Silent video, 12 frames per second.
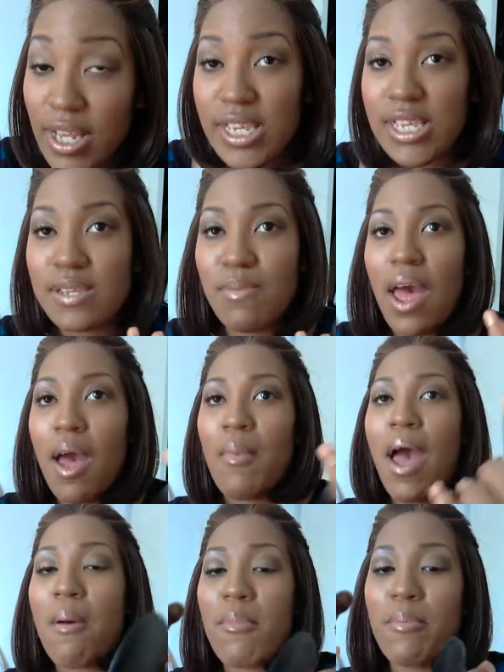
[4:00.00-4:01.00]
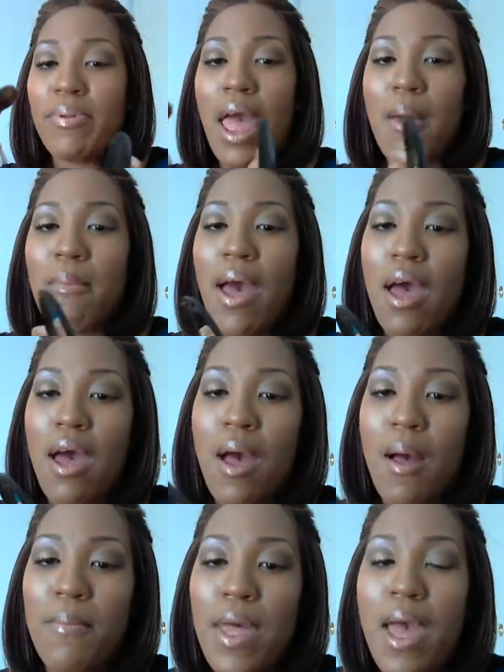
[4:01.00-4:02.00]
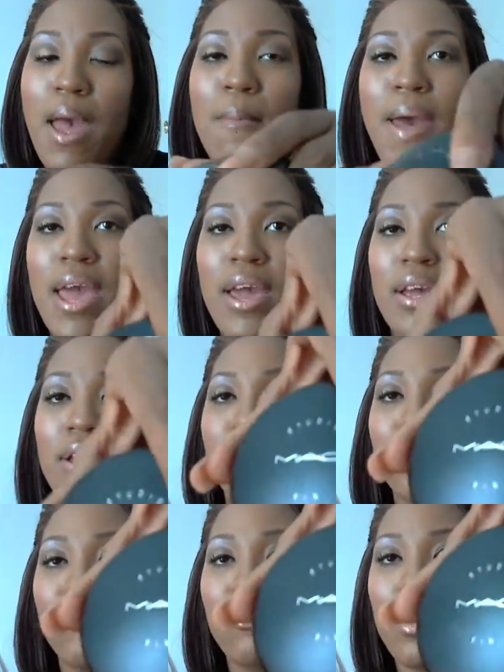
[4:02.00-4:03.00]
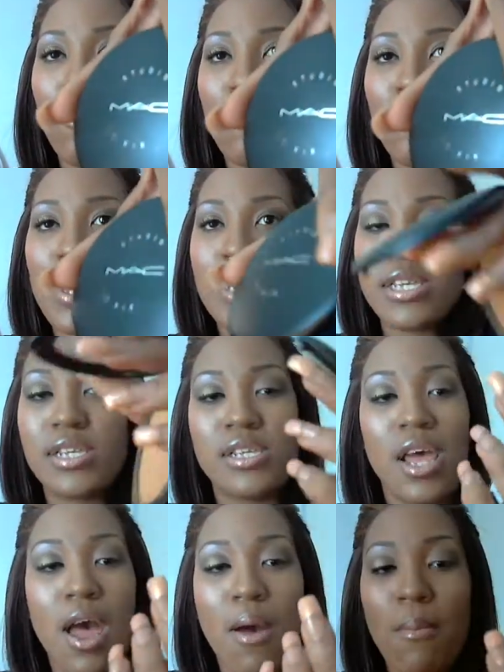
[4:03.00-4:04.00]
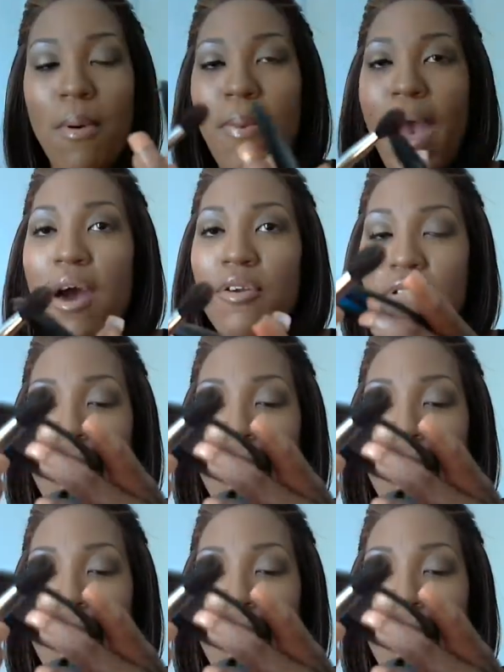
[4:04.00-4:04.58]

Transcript: this is my um, I'm applying my um, MAC Studio Fix um, powder